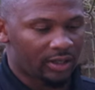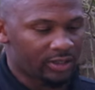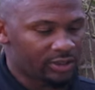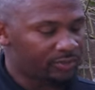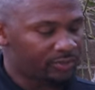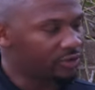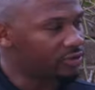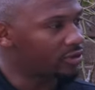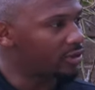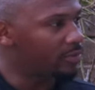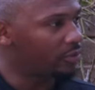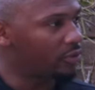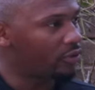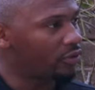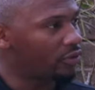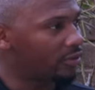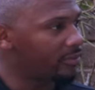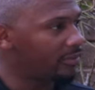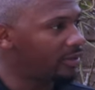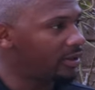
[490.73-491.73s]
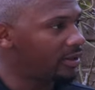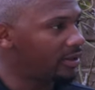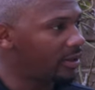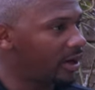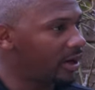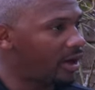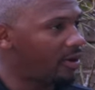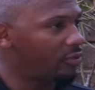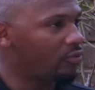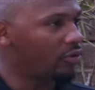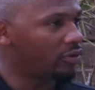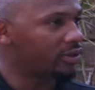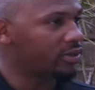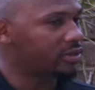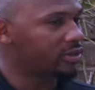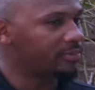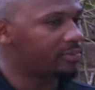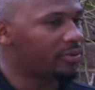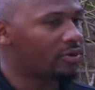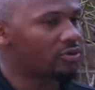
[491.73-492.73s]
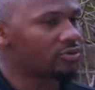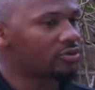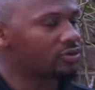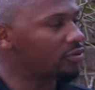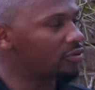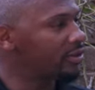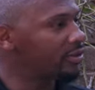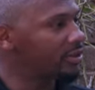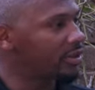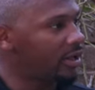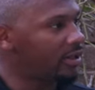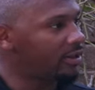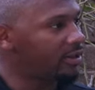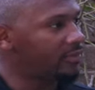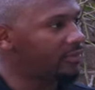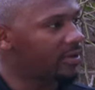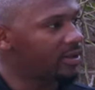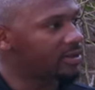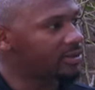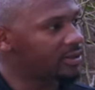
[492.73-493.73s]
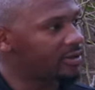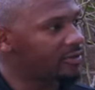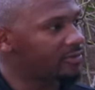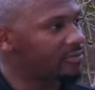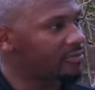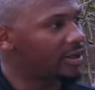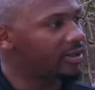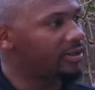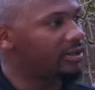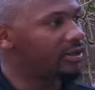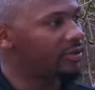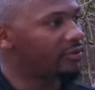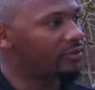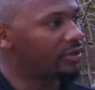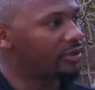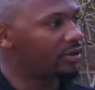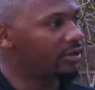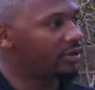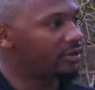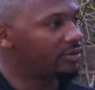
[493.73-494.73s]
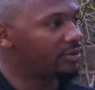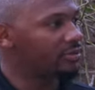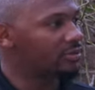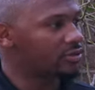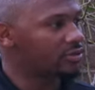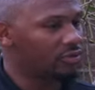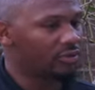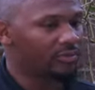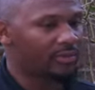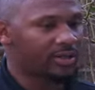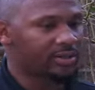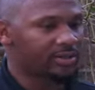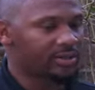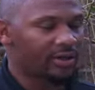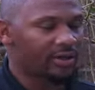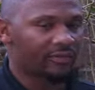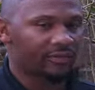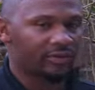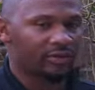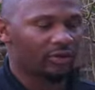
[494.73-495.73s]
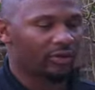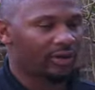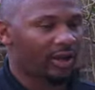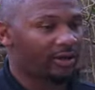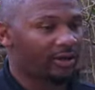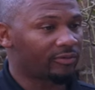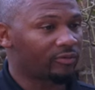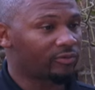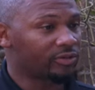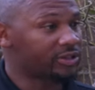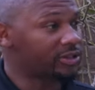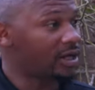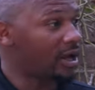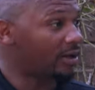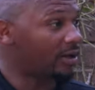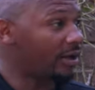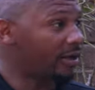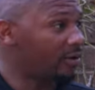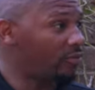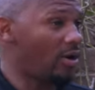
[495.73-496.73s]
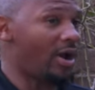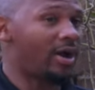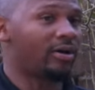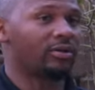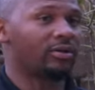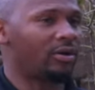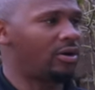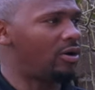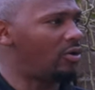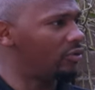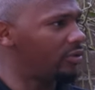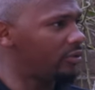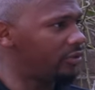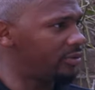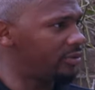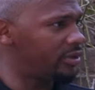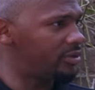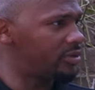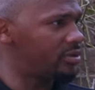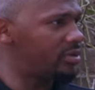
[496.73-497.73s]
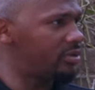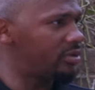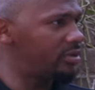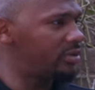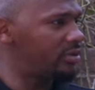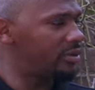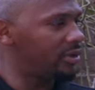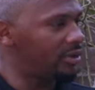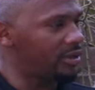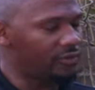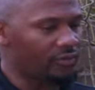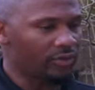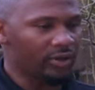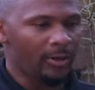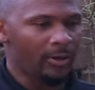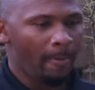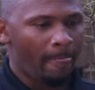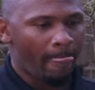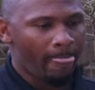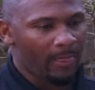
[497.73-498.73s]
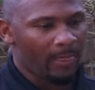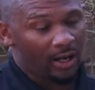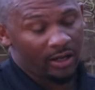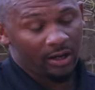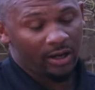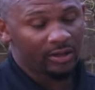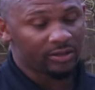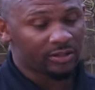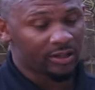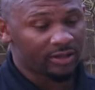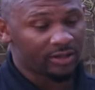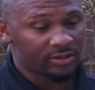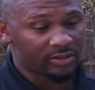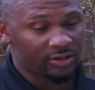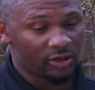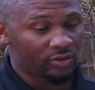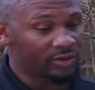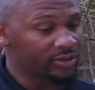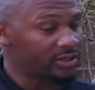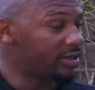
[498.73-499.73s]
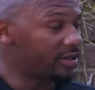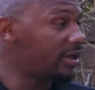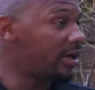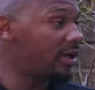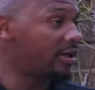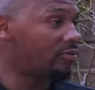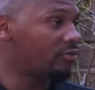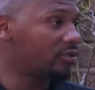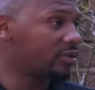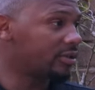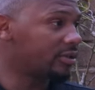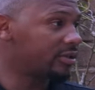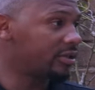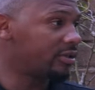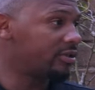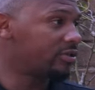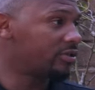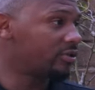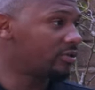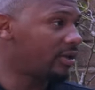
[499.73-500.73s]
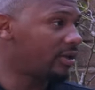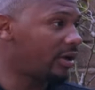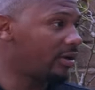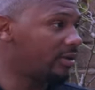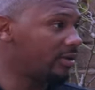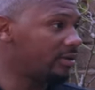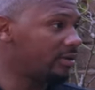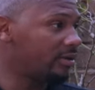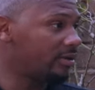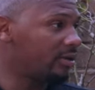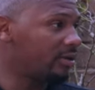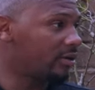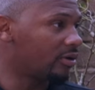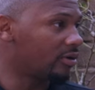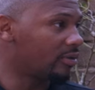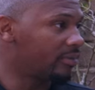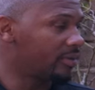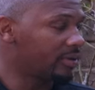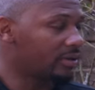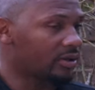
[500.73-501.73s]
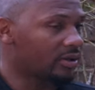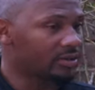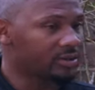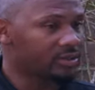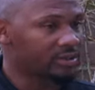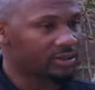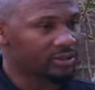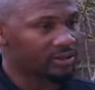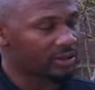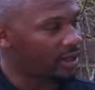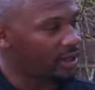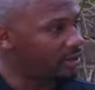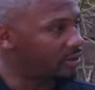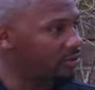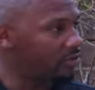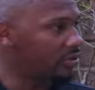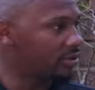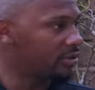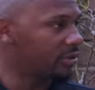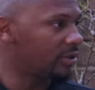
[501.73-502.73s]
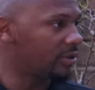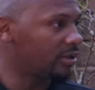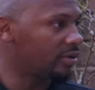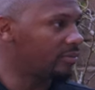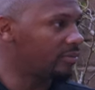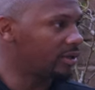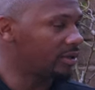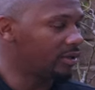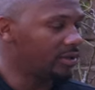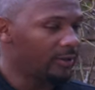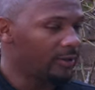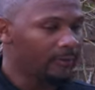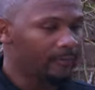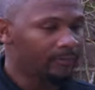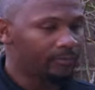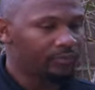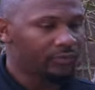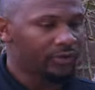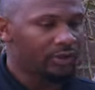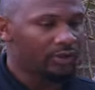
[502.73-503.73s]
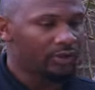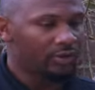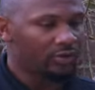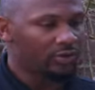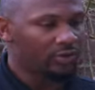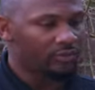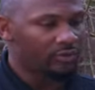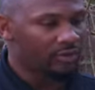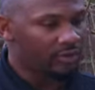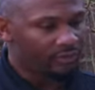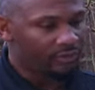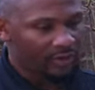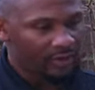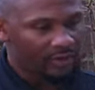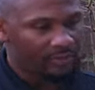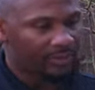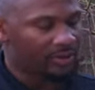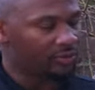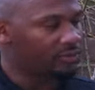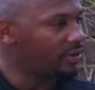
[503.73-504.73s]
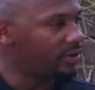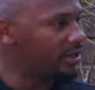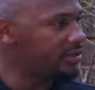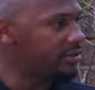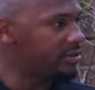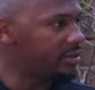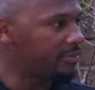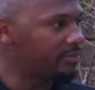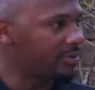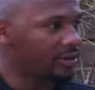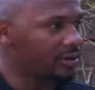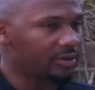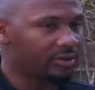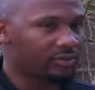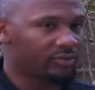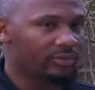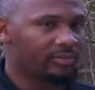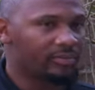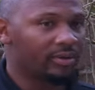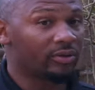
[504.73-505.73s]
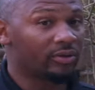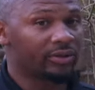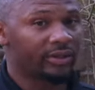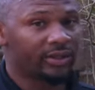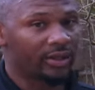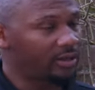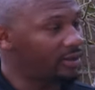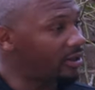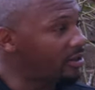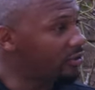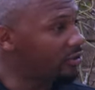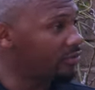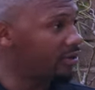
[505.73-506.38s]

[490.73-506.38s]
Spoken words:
customer supported me, I wanted to personally thank them myself by delivering it to them myself. And, you know, a lot of them were shocked, like, wow, the owner is delivering? And as long as I can, I want to continue to do that, you know, because it's a thank you to them. And you know, you're developing a relationship, building another